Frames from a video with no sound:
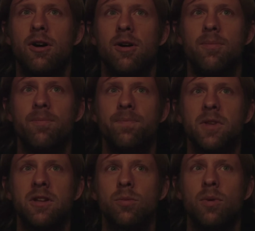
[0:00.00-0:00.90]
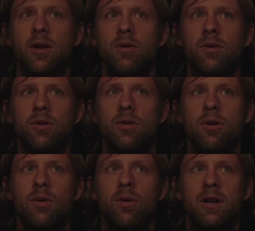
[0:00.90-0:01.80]
um, this well-known
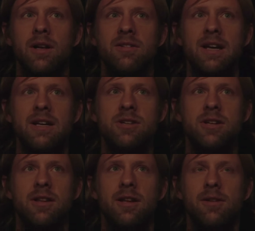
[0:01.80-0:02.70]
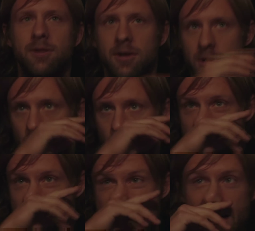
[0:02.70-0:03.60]
organization that
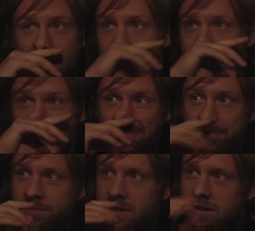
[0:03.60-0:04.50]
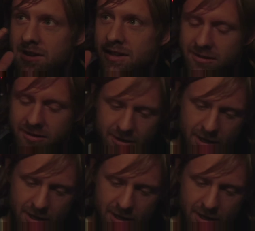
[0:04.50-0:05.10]
went down and into this